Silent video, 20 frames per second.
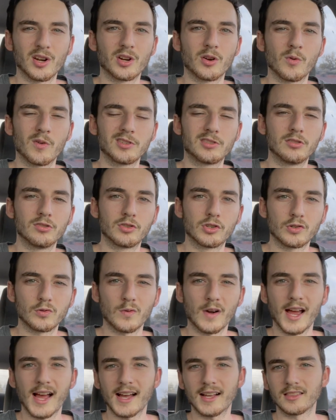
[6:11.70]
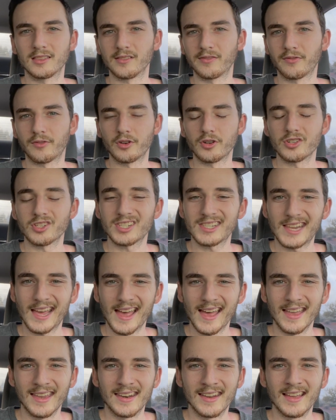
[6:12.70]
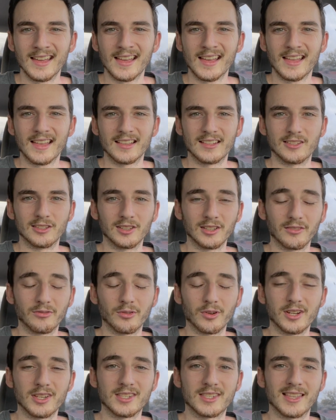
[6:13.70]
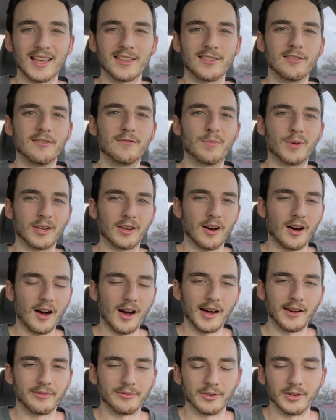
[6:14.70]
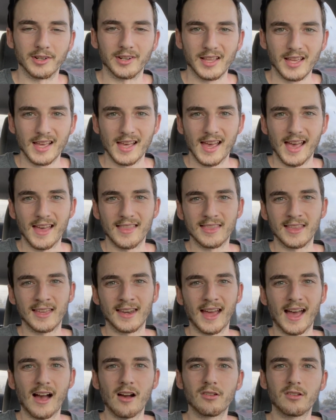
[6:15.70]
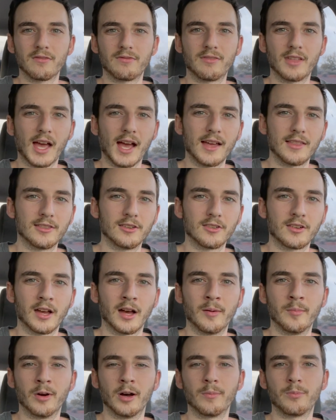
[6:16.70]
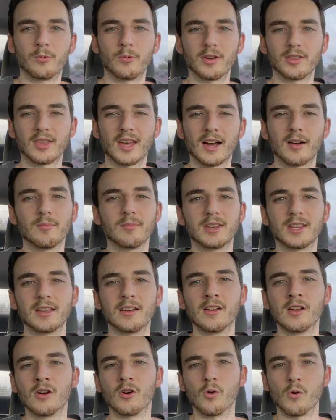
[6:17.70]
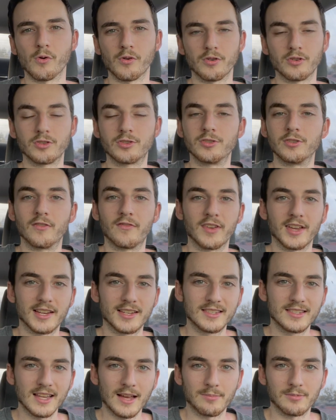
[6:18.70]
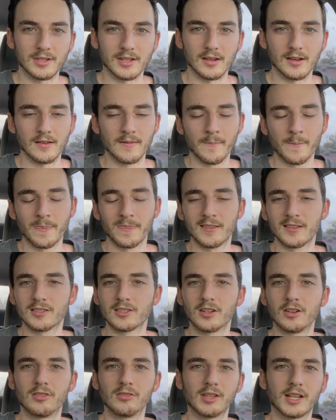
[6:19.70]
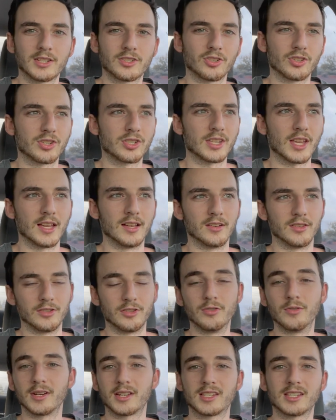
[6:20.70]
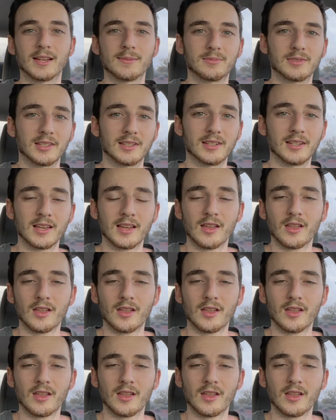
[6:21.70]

going to track the first 10 deliveries that you've been offered, and then out of that, they'll come up with how many orders you've accepted. So let's just say you accepted